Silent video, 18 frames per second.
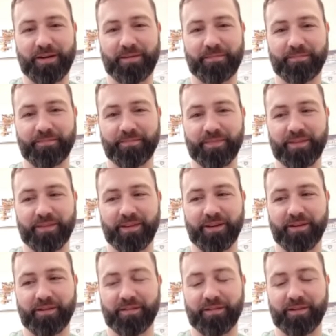um,
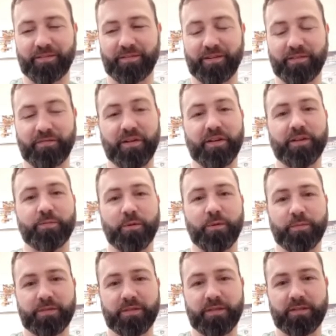you know, defense
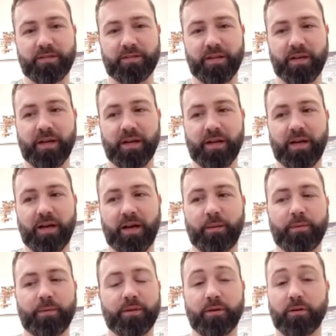purposes. Um,
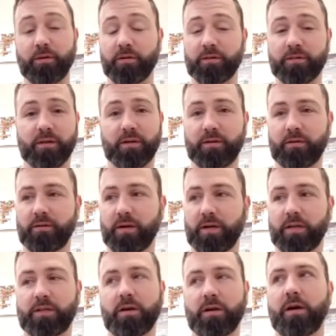but there is a,
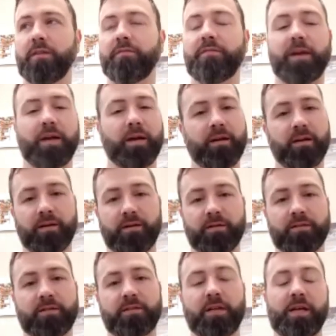a ton of
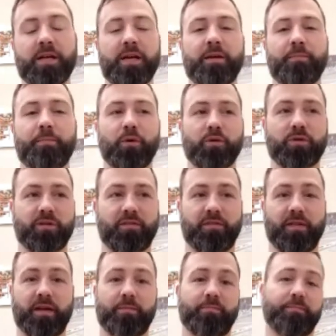handguns, most of
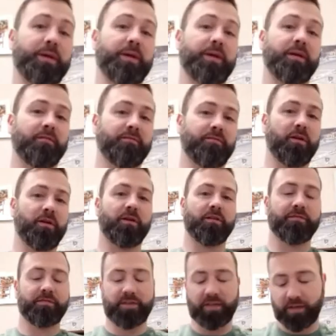them being
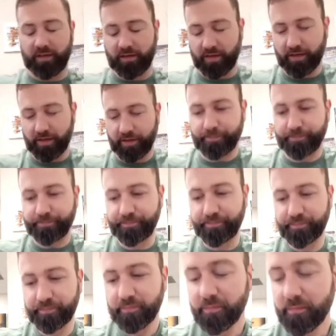involved in um,
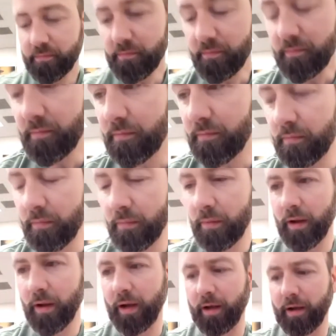
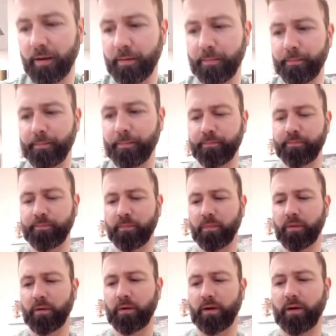um,
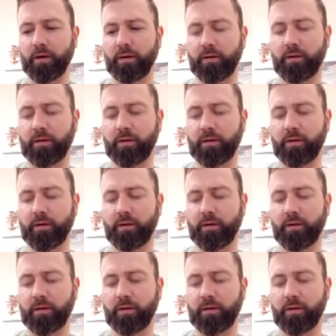uh,